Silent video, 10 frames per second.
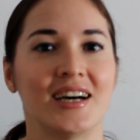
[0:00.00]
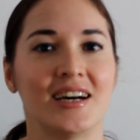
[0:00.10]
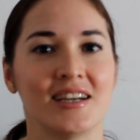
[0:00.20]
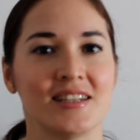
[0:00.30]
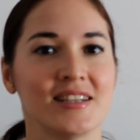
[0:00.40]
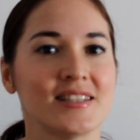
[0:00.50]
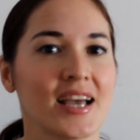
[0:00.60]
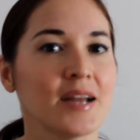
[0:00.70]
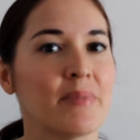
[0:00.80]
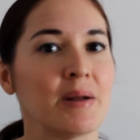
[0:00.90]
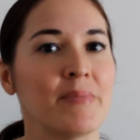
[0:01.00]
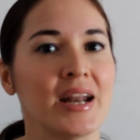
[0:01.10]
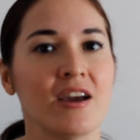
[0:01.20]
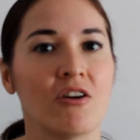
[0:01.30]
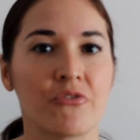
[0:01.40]
it is said by
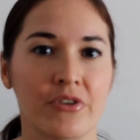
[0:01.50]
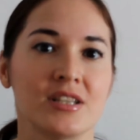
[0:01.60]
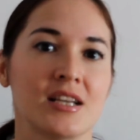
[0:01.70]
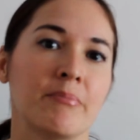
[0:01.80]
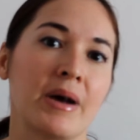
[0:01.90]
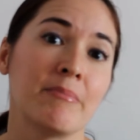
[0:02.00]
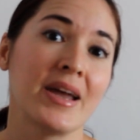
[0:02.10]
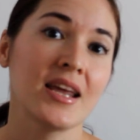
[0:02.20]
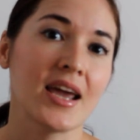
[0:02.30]
many offers and by many